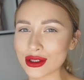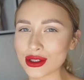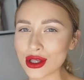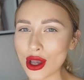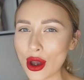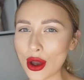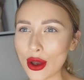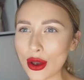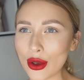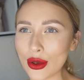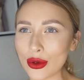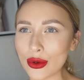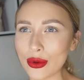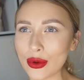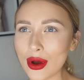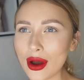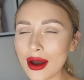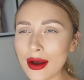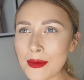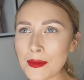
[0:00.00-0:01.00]

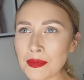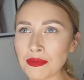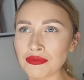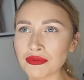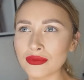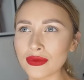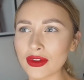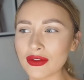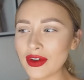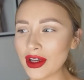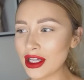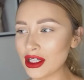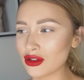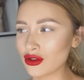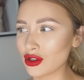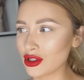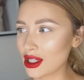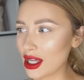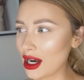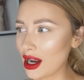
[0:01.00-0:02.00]
So fingers
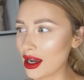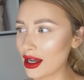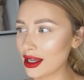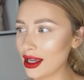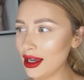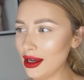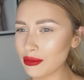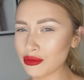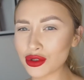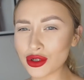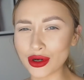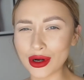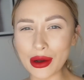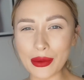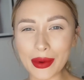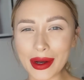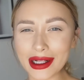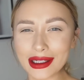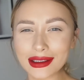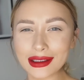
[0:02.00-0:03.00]
crossed I like it. I'm sure I
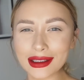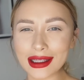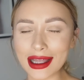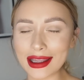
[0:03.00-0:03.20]
will.